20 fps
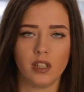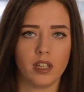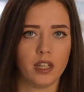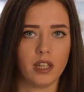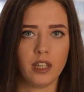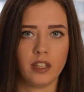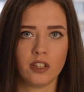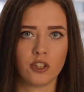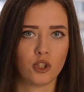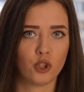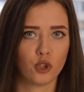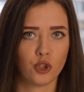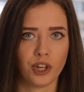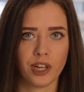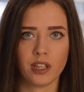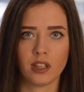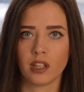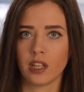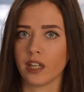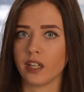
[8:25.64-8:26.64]
in the
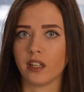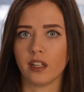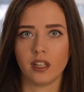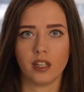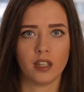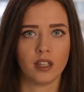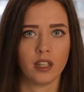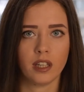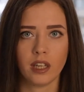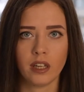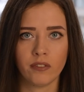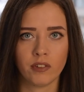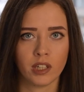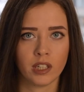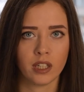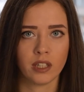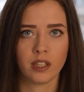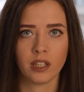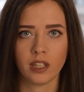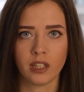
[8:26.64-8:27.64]
street like in the evening
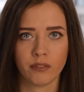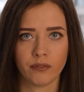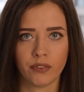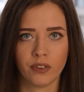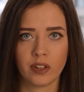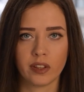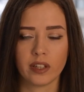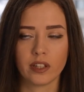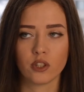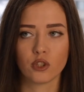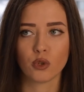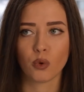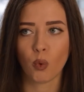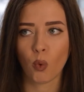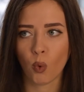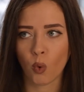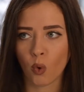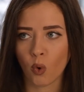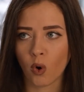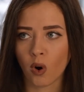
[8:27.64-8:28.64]
in Finland,
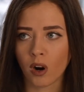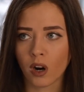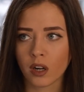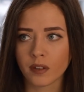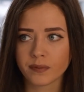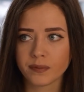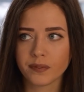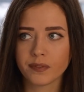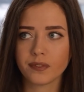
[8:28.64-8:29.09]
or